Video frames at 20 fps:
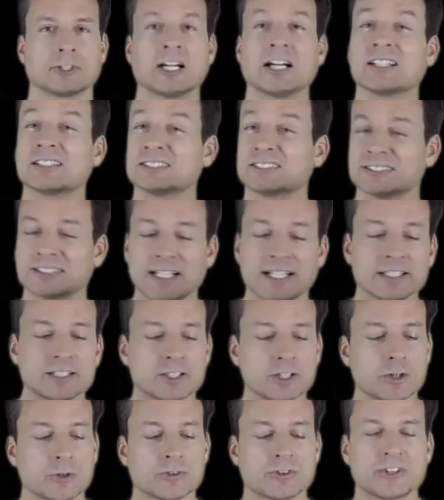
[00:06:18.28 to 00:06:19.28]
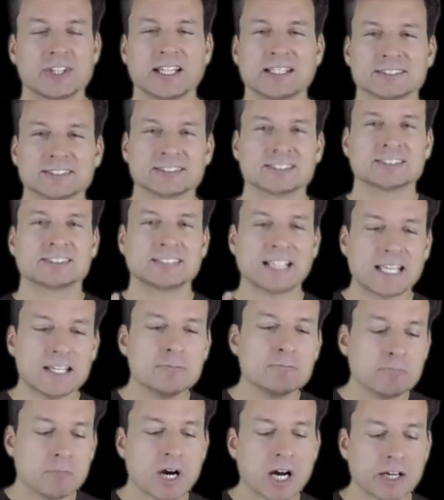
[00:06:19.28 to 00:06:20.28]
On a side note, that
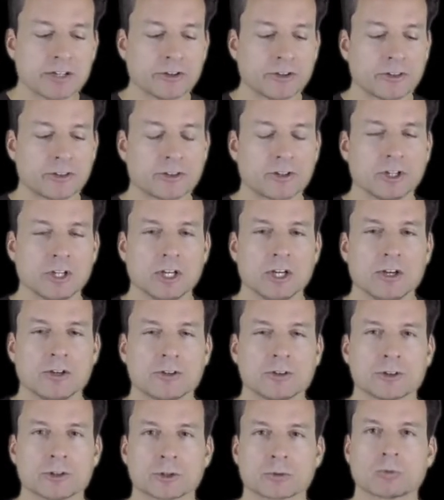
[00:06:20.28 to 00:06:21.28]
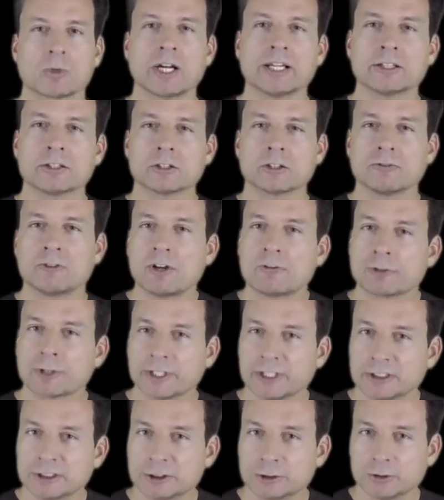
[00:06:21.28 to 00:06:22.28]
same month, the writer of
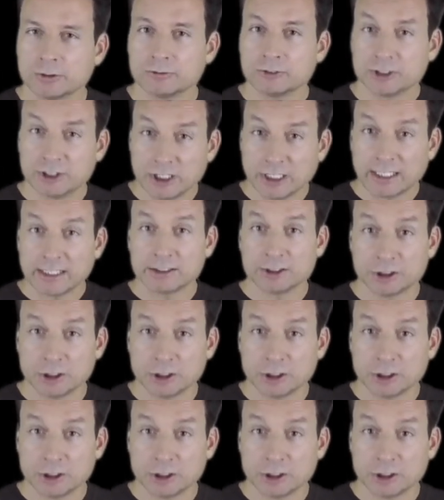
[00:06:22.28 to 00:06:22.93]
every issue of G.I.